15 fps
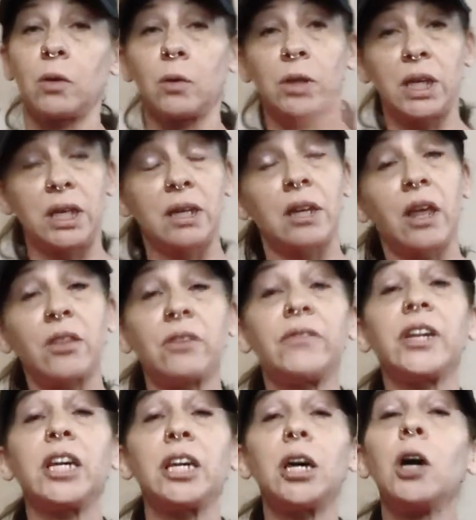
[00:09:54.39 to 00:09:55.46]
In another
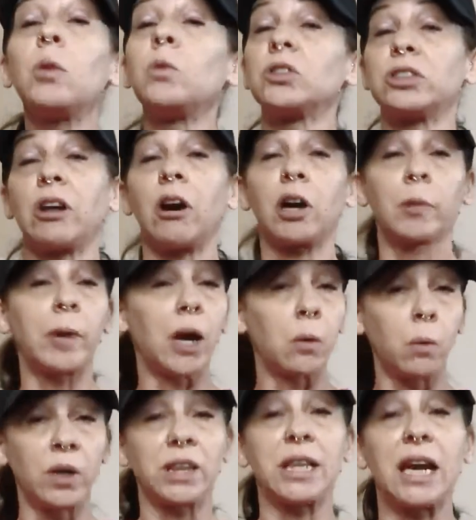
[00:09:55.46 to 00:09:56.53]
video, we'll talk about
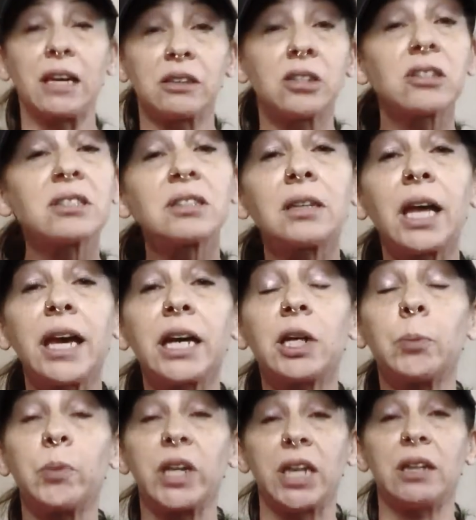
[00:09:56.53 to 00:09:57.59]
what that looks
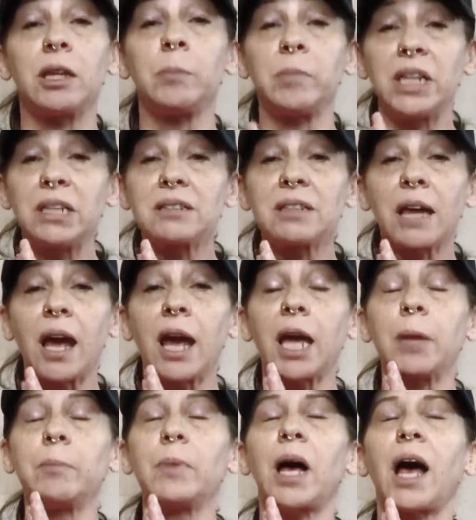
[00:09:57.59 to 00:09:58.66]
like, but in the
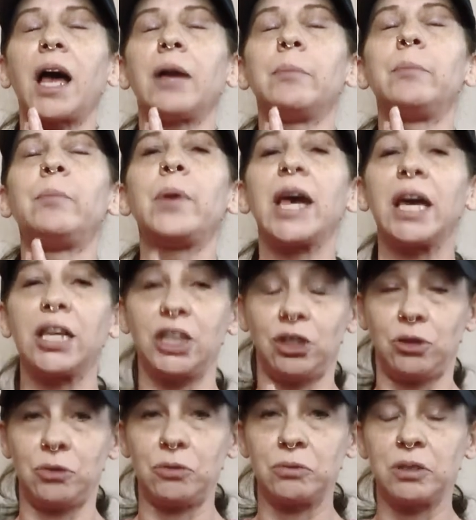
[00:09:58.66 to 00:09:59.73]
meantime, I beg
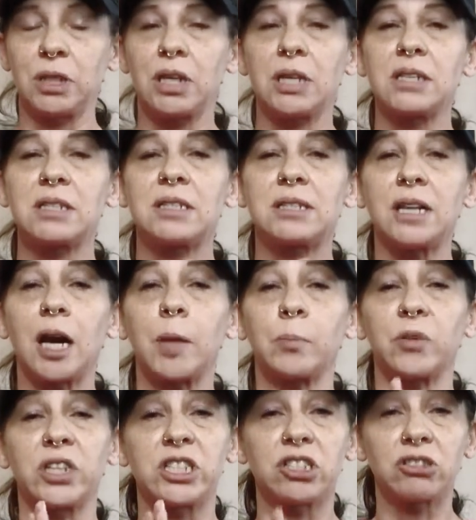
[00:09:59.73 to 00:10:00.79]
you, stop
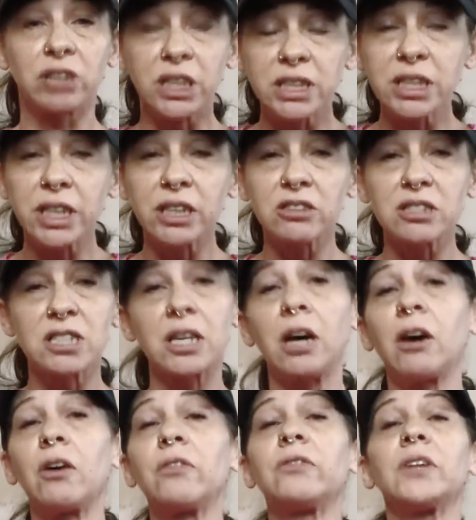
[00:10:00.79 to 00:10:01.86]
restricting
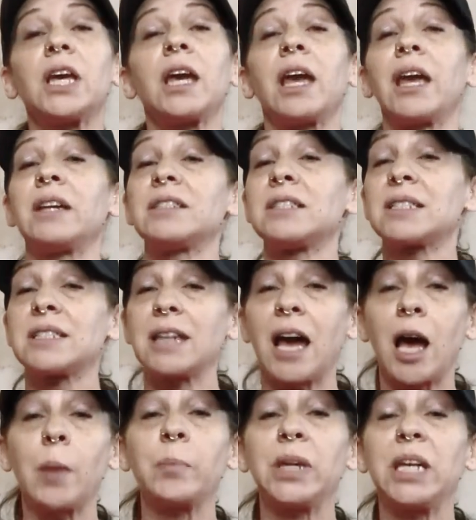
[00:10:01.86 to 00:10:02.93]
yourself and stop